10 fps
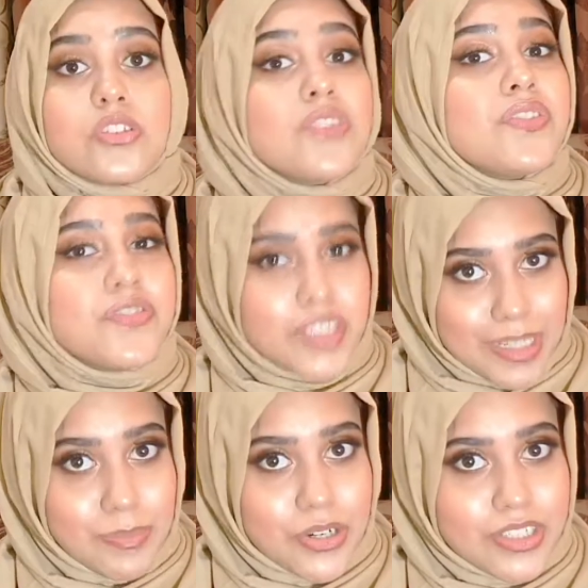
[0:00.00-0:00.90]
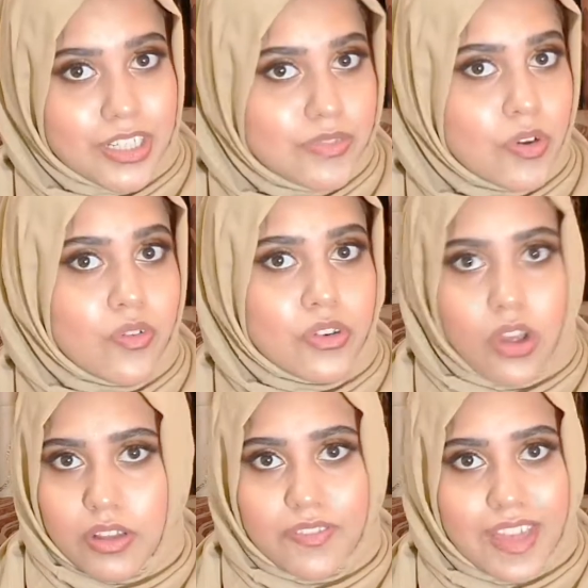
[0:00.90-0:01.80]
So 15% of
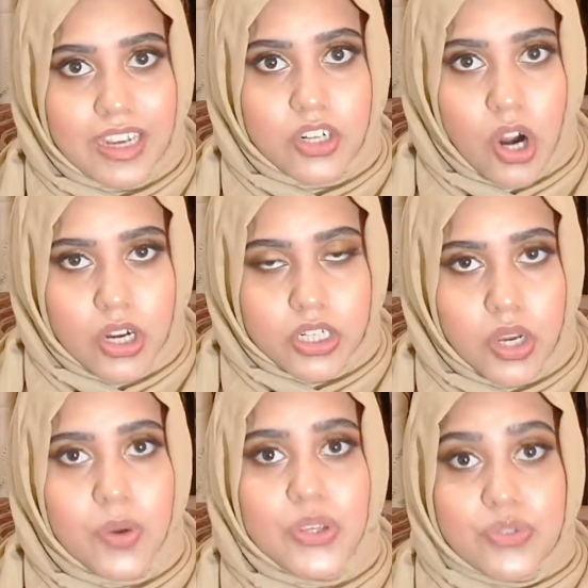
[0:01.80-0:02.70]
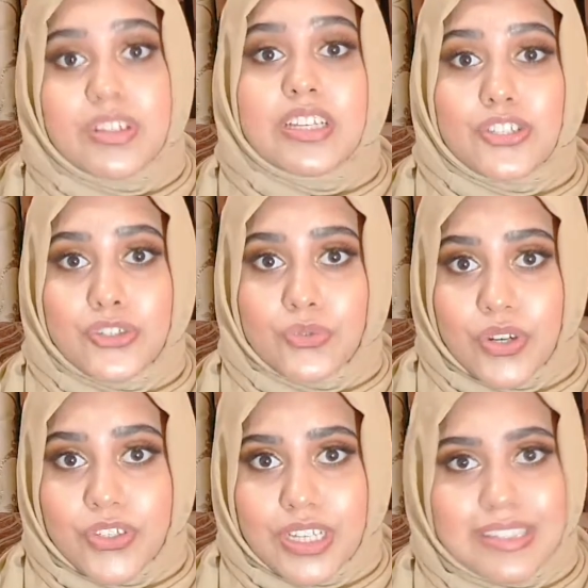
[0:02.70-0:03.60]
overall of that cargo is related to Russia.